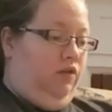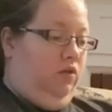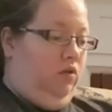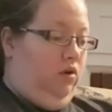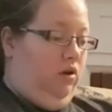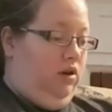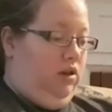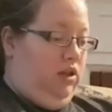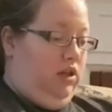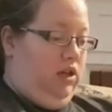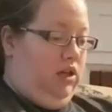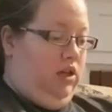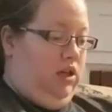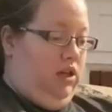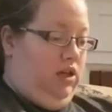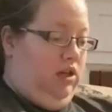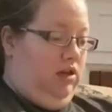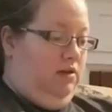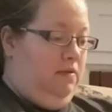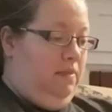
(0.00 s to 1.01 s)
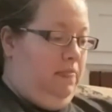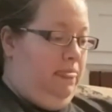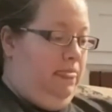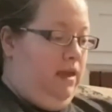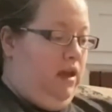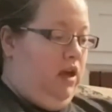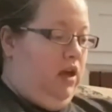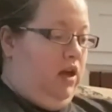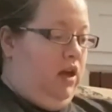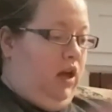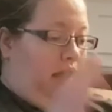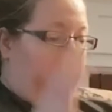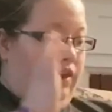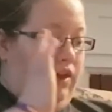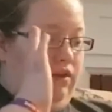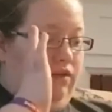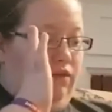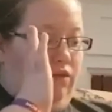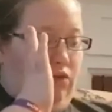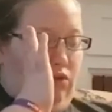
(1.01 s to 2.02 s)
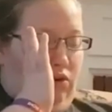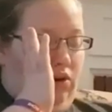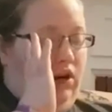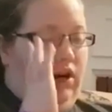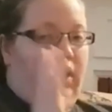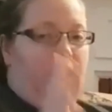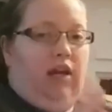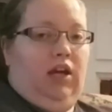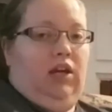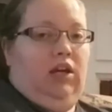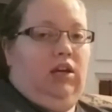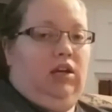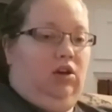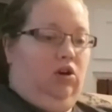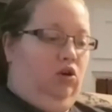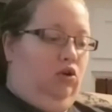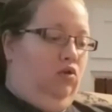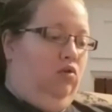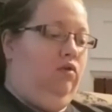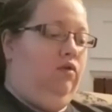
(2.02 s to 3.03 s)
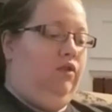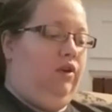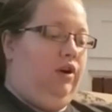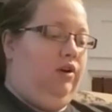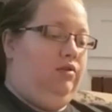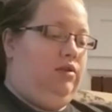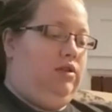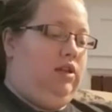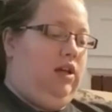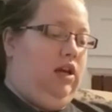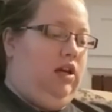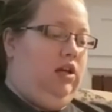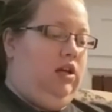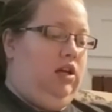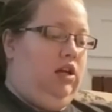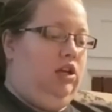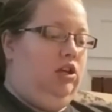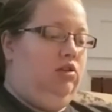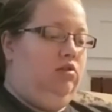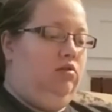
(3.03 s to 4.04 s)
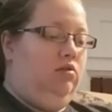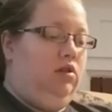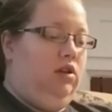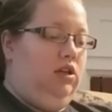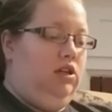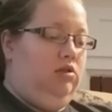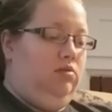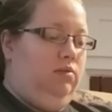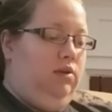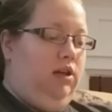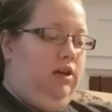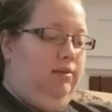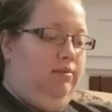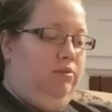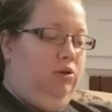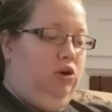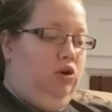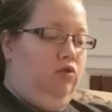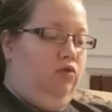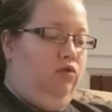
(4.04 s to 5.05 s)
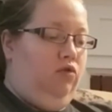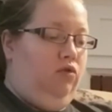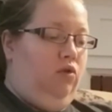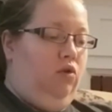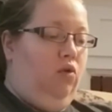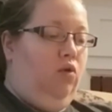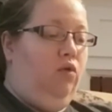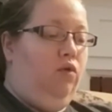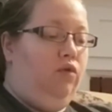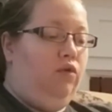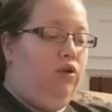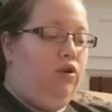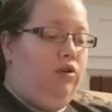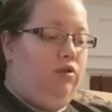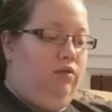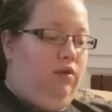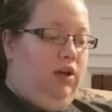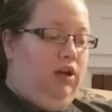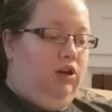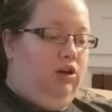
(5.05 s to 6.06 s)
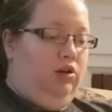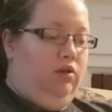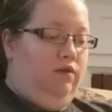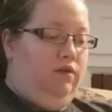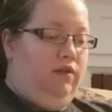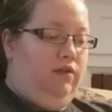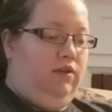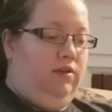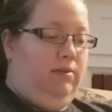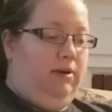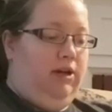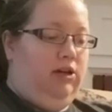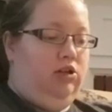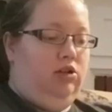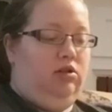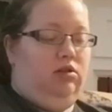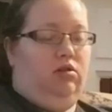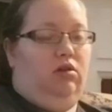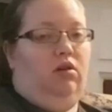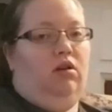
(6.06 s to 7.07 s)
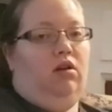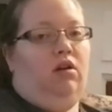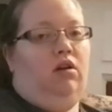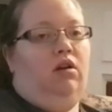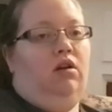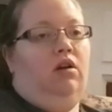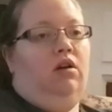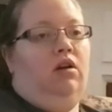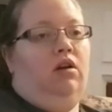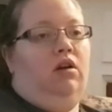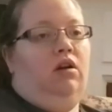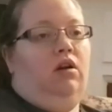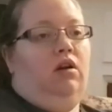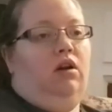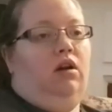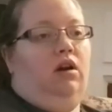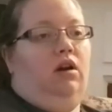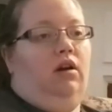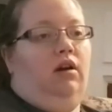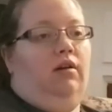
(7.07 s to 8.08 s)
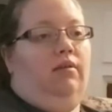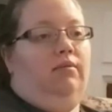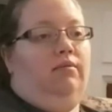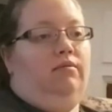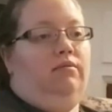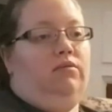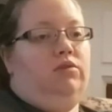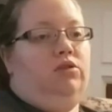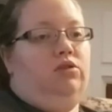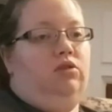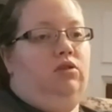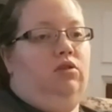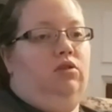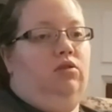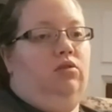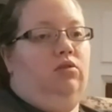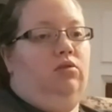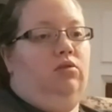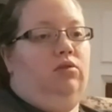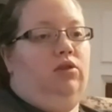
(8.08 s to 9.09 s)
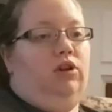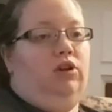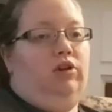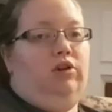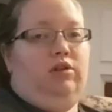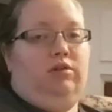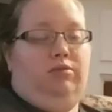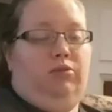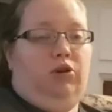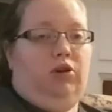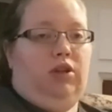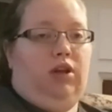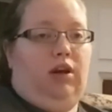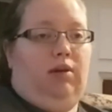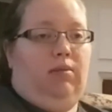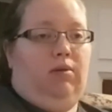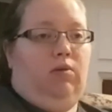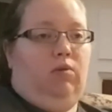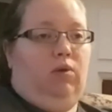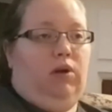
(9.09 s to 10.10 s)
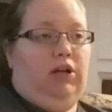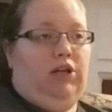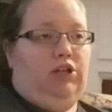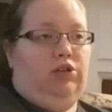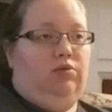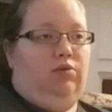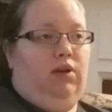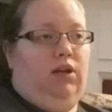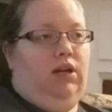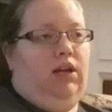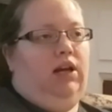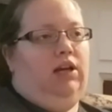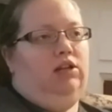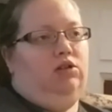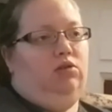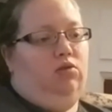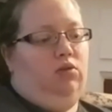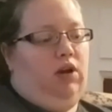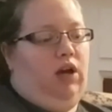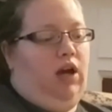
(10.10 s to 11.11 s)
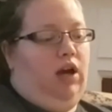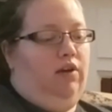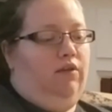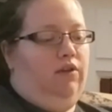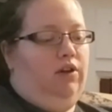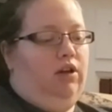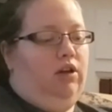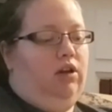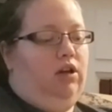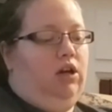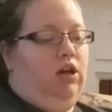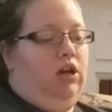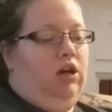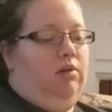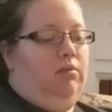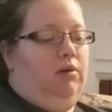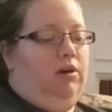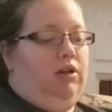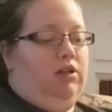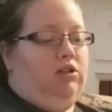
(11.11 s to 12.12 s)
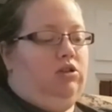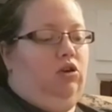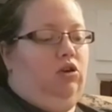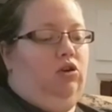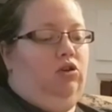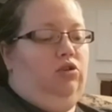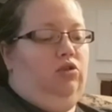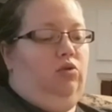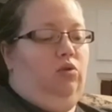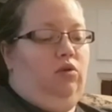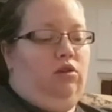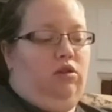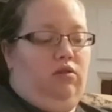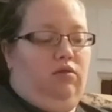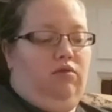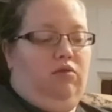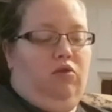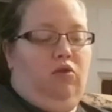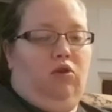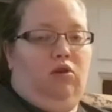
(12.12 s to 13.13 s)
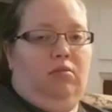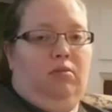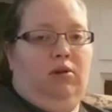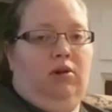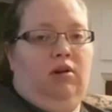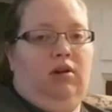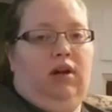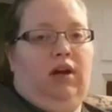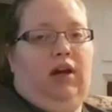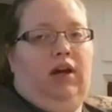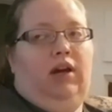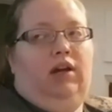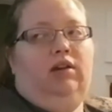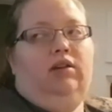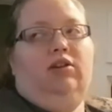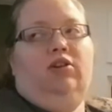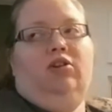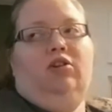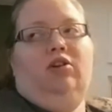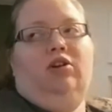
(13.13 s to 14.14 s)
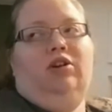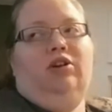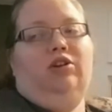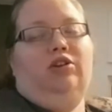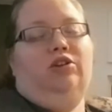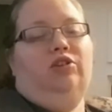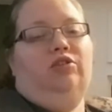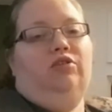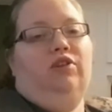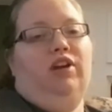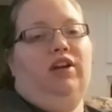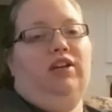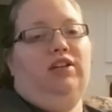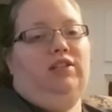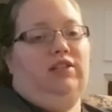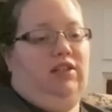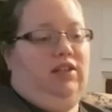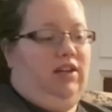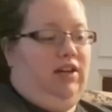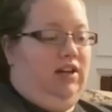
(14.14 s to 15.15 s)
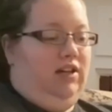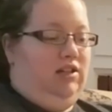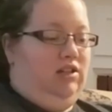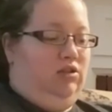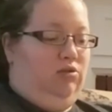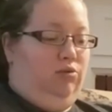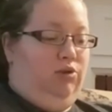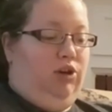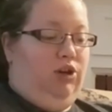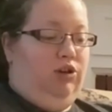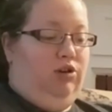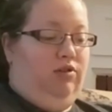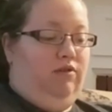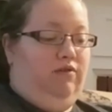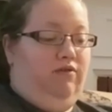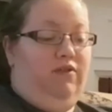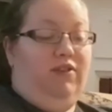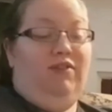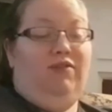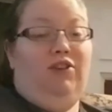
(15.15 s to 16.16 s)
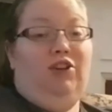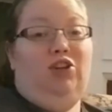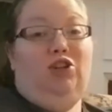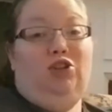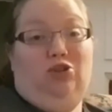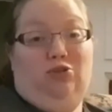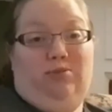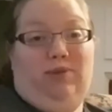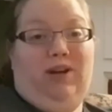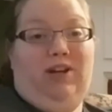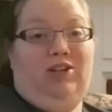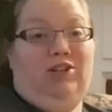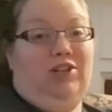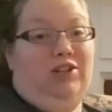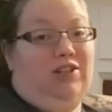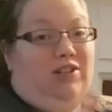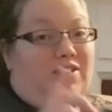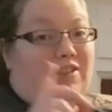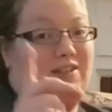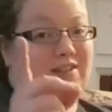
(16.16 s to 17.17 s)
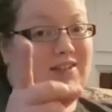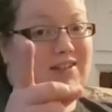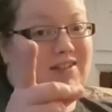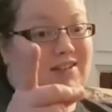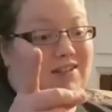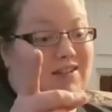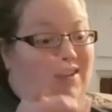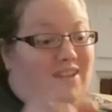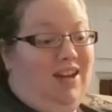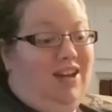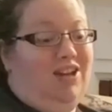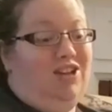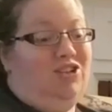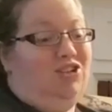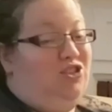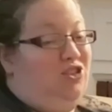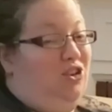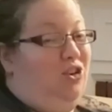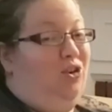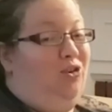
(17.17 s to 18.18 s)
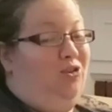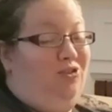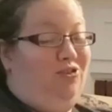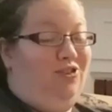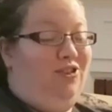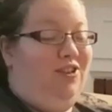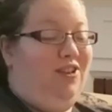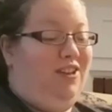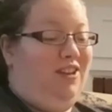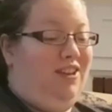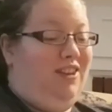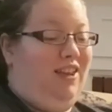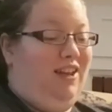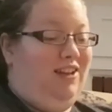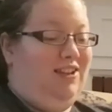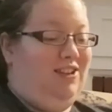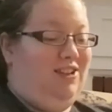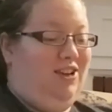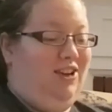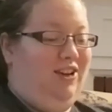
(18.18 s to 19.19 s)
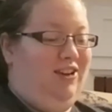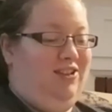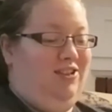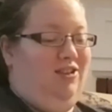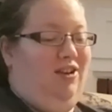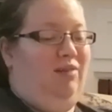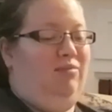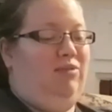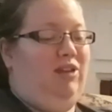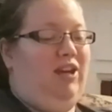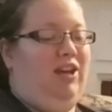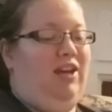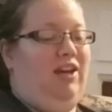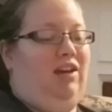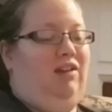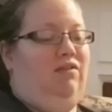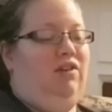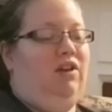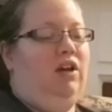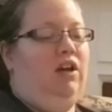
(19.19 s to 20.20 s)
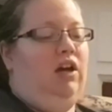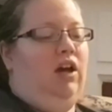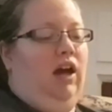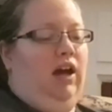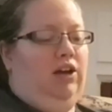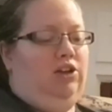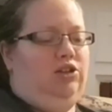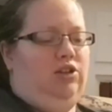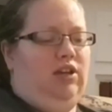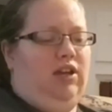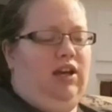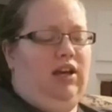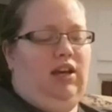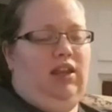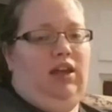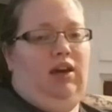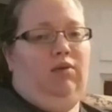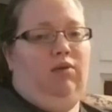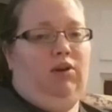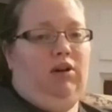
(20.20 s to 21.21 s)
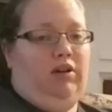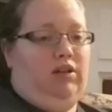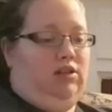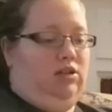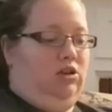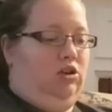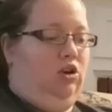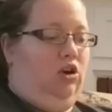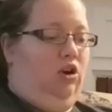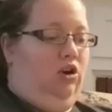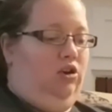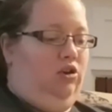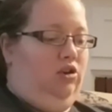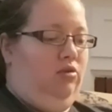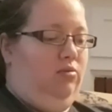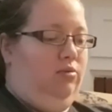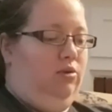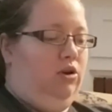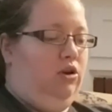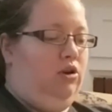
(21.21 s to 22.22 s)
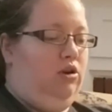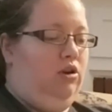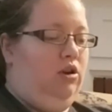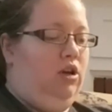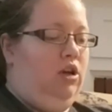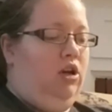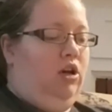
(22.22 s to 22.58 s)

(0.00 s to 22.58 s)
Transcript: For the E. And then for an O, for Outstanding, you need to read a book over 350 pages long. So there's a book that I've been wanting to read. I don't have it, but called North of Normal, and on Goodreads it has 352 pages. So that's good. So I'm thinking of actually getting that one as an audiobook,